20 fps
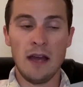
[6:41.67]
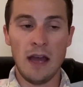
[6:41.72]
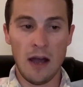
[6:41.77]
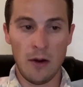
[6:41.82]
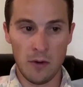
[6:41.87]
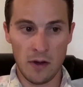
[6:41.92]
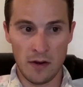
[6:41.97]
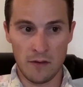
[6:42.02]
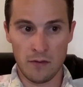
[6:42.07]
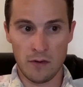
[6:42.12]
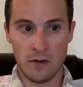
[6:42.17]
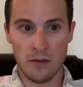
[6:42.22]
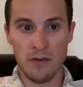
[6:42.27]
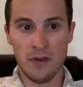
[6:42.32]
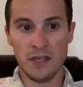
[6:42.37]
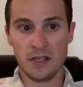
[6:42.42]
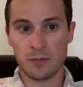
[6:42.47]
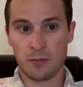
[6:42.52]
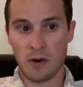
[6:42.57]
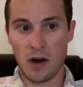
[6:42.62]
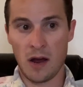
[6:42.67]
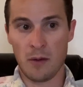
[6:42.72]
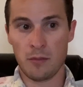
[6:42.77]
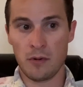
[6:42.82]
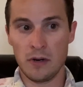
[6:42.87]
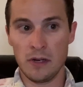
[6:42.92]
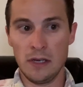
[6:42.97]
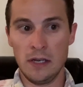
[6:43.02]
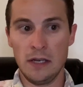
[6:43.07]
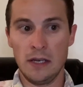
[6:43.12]
However, this
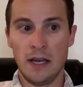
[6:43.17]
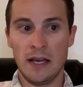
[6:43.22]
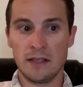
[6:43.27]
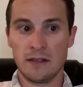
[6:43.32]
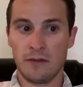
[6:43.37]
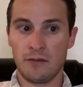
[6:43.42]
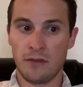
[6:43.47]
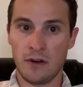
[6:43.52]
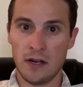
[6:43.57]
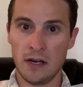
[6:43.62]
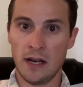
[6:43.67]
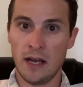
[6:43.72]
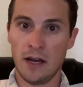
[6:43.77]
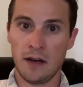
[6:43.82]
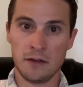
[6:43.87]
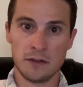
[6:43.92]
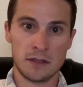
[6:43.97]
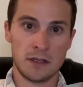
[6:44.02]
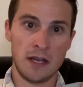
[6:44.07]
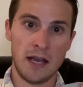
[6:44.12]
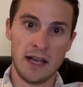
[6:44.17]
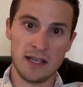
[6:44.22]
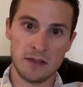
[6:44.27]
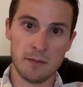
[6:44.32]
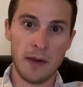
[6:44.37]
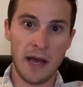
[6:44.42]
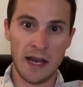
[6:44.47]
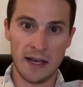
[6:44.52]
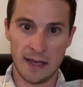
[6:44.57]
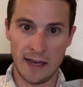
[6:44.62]
property has a front house, has a
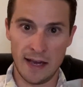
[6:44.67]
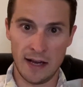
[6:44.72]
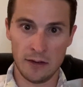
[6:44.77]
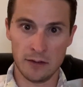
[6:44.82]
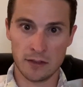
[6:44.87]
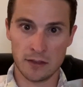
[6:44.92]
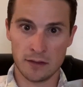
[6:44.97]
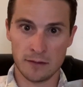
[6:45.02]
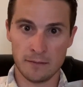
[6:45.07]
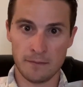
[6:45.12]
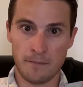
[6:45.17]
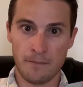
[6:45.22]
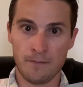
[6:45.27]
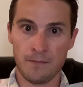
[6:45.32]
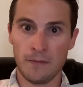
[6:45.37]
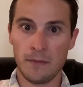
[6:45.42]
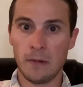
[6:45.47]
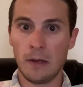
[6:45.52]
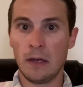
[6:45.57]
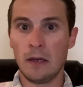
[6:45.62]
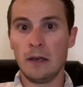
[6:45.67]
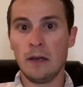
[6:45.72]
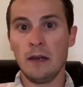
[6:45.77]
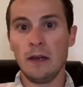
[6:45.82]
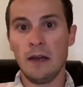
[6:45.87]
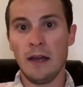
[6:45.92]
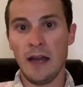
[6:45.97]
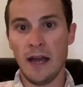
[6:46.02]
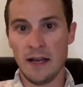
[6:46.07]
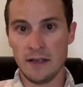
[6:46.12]
back house,
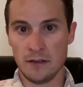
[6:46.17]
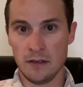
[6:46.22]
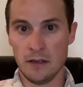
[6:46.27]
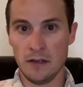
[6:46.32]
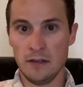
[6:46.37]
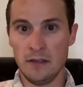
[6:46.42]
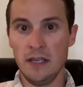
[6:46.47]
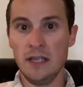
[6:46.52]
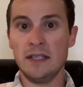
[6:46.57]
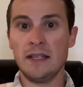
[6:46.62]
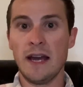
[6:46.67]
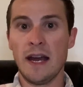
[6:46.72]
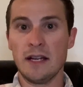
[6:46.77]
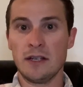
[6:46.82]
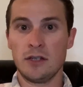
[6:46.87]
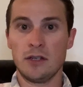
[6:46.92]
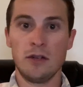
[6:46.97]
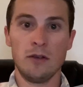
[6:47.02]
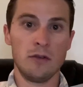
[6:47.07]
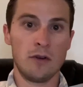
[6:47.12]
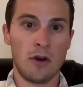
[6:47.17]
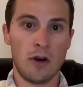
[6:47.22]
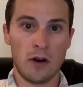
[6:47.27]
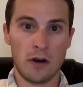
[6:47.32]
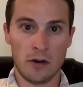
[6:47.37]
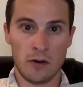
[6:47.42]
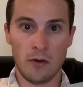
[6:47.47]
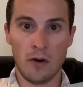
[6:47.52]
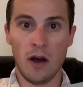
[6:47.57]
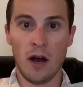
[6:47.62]
has a detached
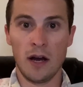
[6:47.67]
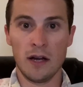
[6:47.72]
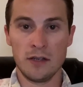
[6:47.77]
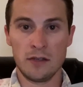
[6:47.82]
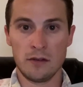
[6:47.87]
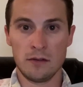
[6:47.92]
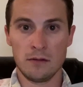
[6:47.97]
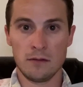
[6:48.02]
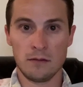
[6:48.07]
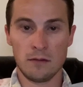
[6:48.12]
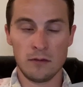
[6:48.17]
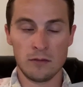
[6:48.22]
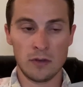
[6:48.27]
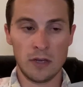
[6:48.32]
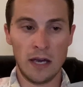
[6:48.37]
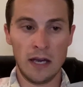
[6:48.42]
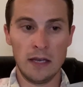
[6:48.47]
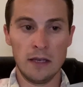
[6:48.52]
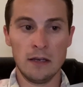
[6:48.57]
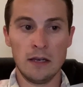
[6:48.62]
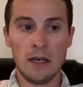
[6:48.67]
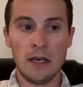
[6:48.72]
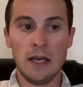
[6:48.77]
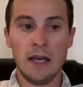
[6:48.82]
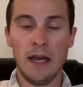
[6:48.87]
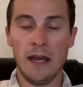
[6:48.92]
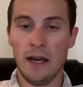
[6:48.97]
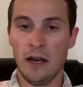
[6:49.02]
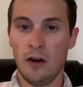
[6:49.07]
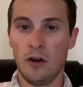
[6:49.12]
2-car garage, okay?
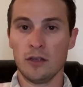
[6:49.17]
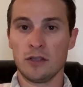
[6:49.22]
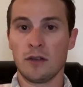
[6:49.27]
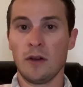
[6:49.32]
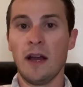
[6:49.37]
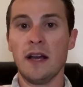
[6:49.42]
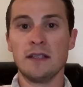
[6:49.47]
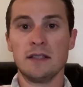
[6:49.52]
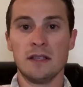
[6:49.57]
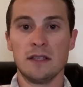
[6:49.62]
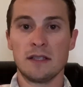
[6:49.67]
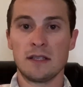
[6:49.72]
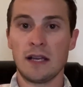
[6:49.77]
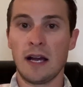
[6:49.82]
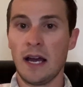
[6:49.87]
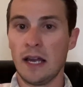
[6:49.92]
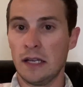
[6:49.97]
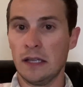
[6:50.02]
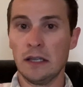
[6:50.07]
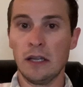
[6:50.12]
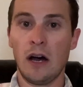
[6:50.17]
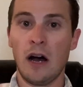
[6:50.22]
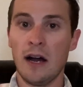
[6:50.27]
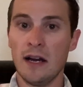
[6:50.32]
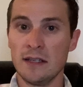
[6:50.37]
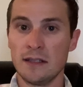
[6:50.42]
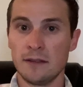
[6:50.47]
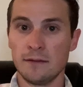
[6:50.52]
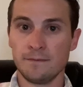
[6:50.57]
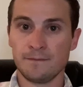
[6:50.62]
And it also has a side
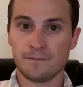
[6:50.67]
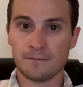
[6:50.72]
lot.